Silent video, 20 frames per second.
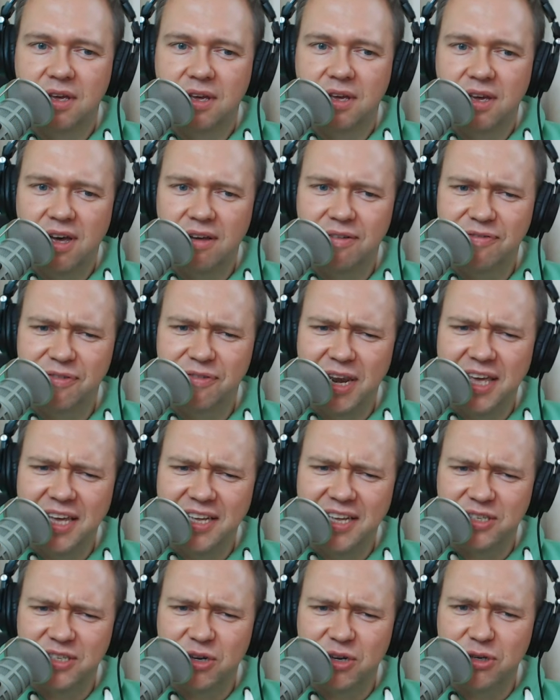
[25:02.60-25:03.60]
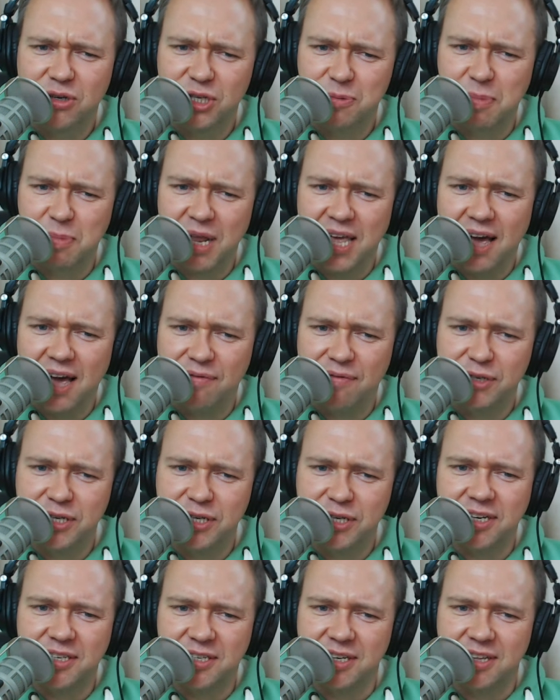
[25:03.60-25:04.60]
Affiliates or display
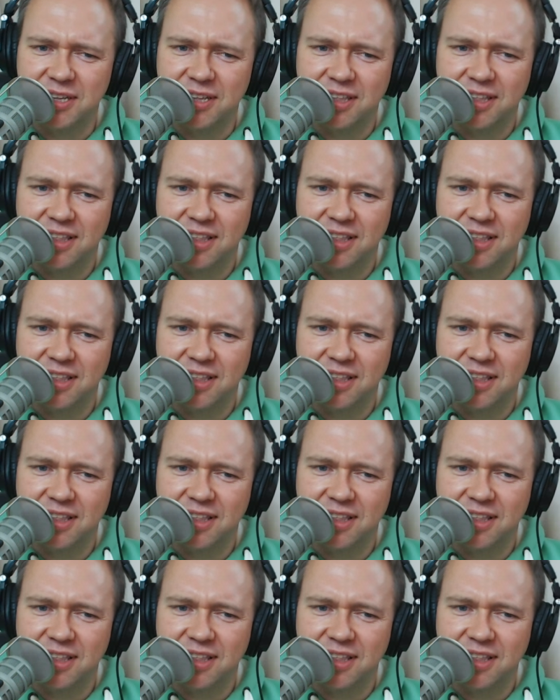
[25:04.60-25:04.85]
advertising?